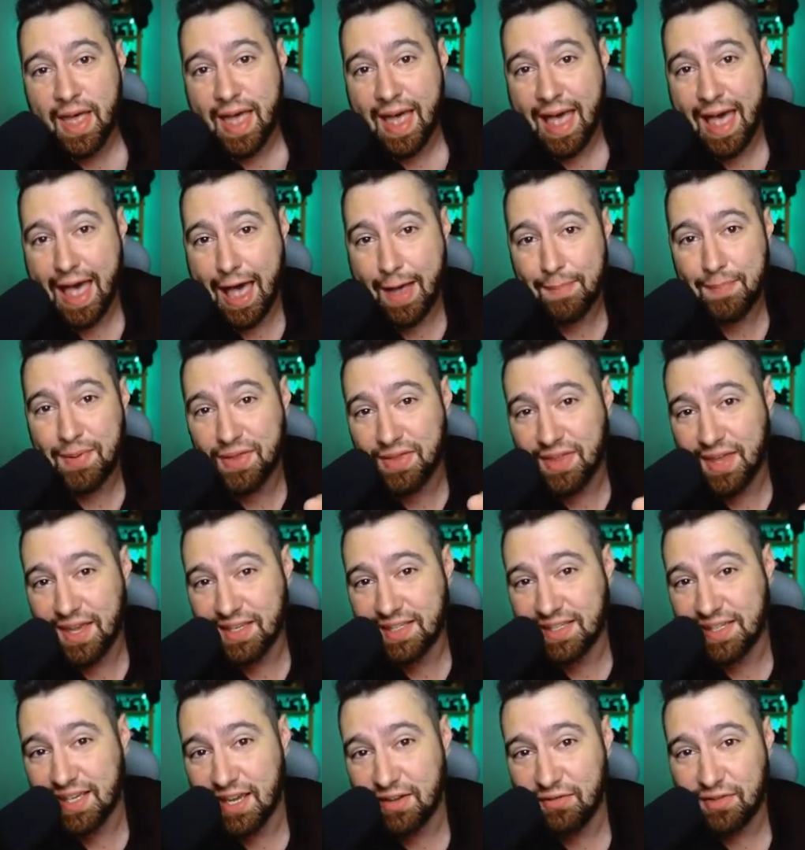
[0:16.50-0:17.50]
Happy
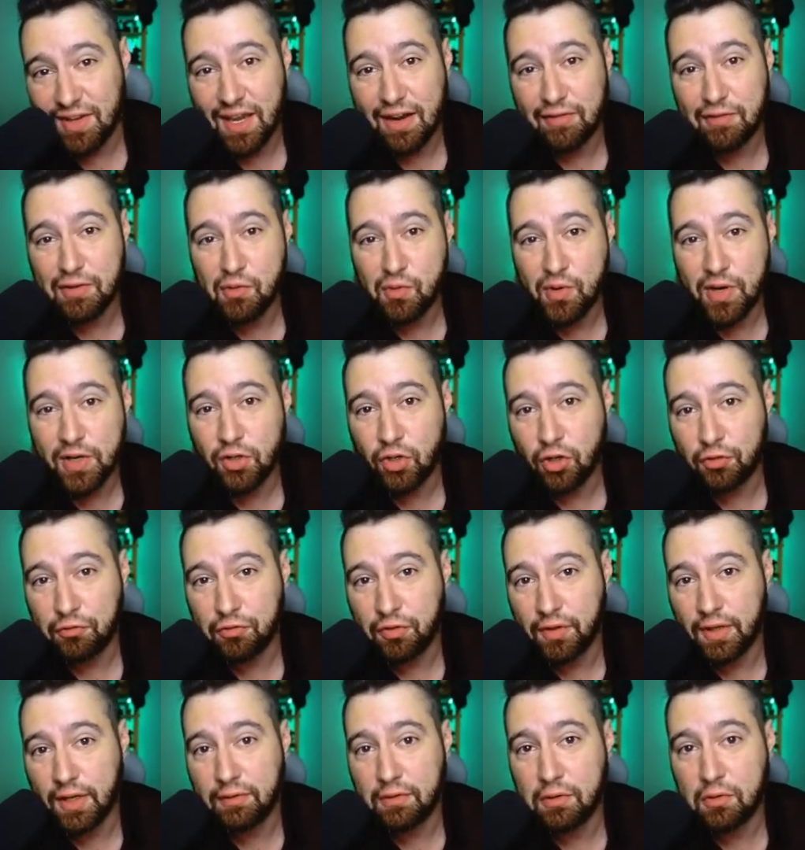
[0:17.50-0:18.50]
Thanksgiving everyone.
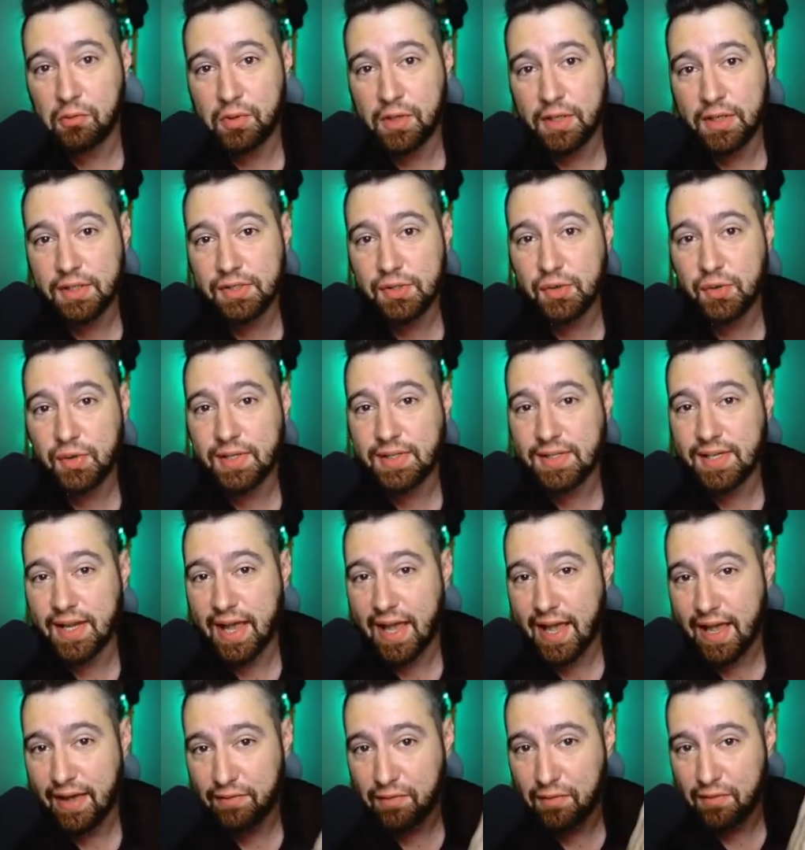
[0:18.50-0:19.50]
Hopefully everyone is going to
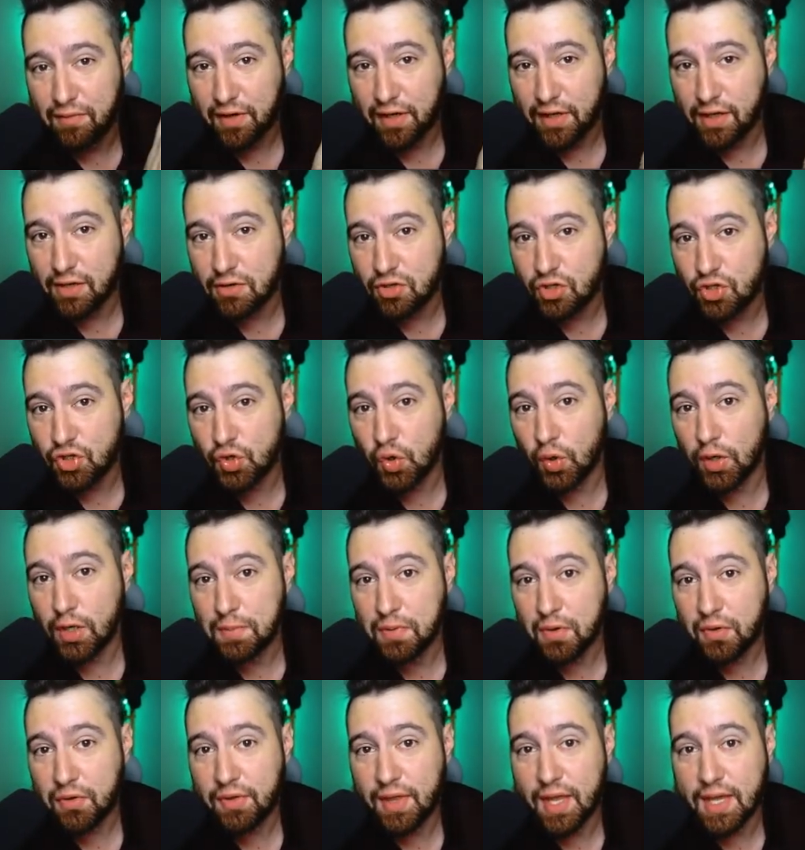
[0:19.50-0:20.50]
have a very
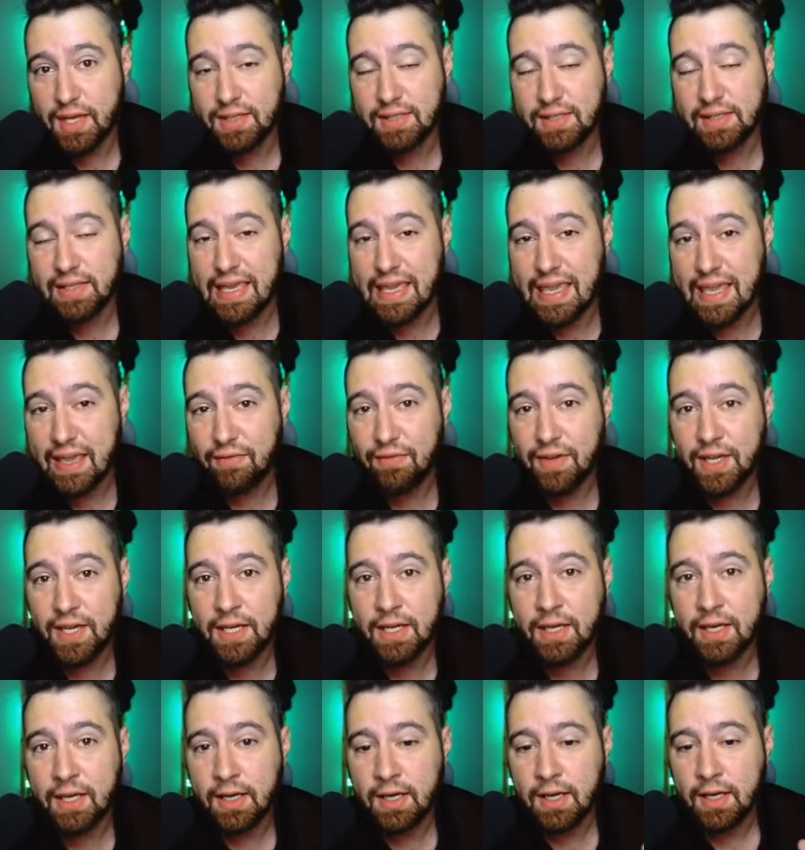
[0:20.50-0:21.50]
enjoyable
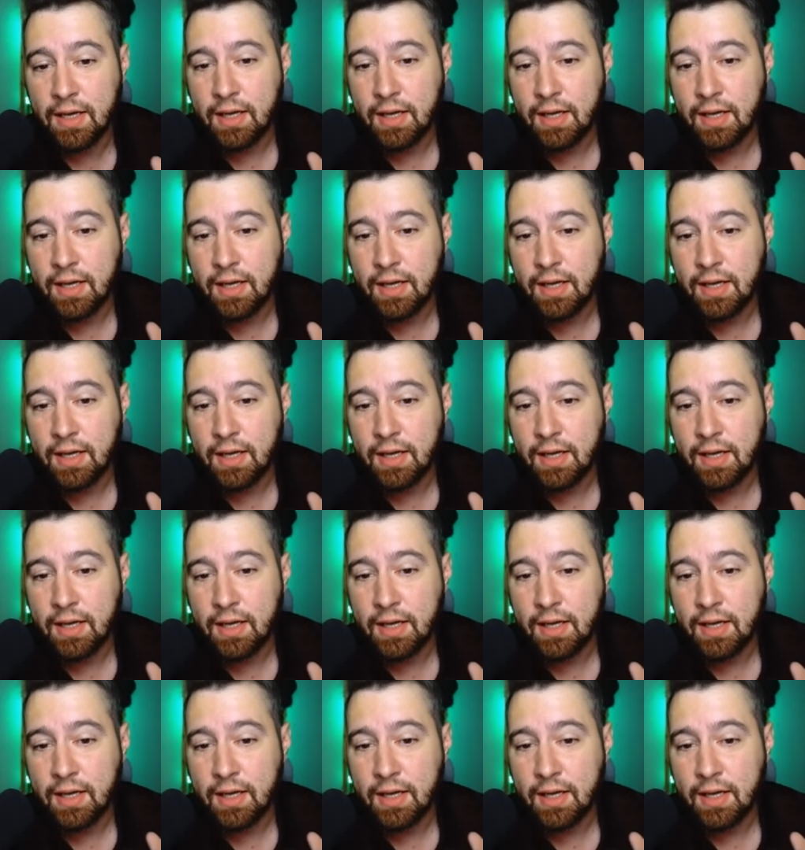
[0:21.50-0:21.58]
Thanksgiving.